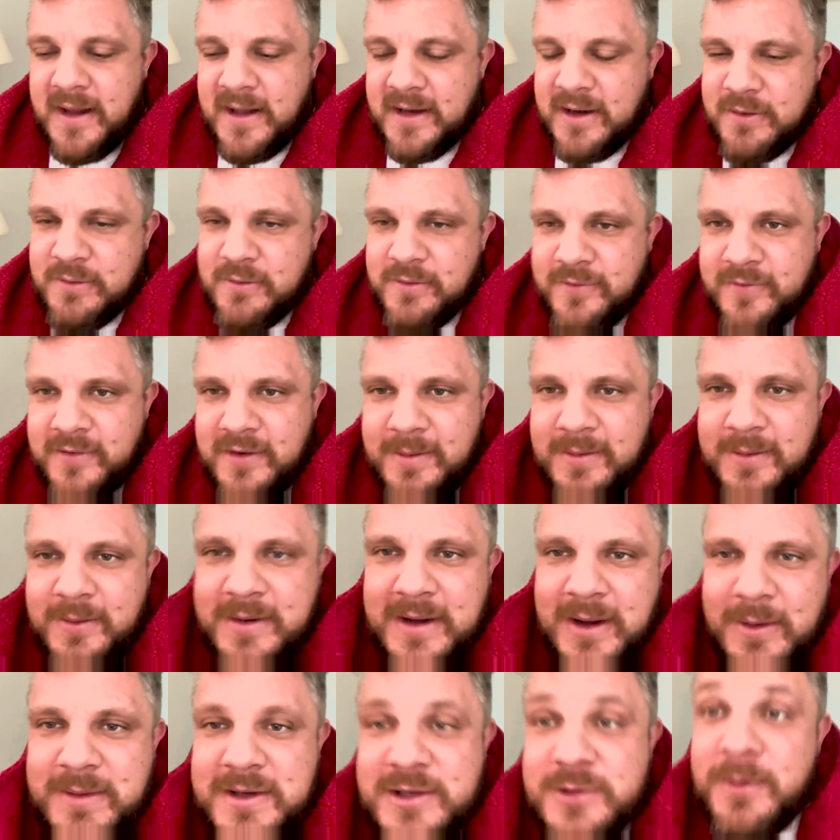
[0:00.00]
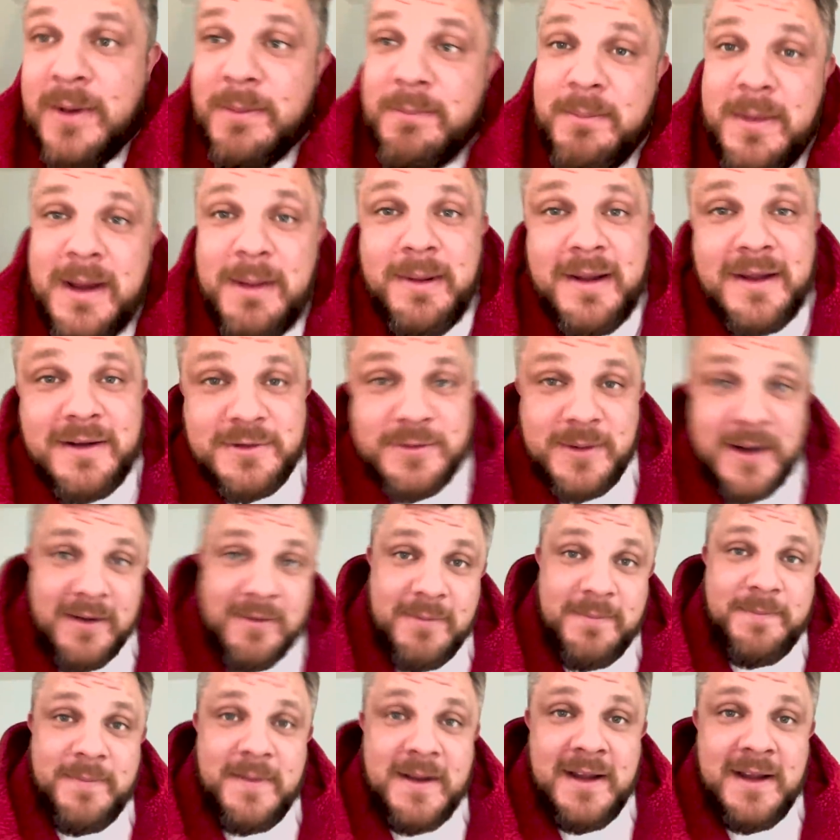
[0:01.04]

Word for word: And go for a, a wee swim maybe as well.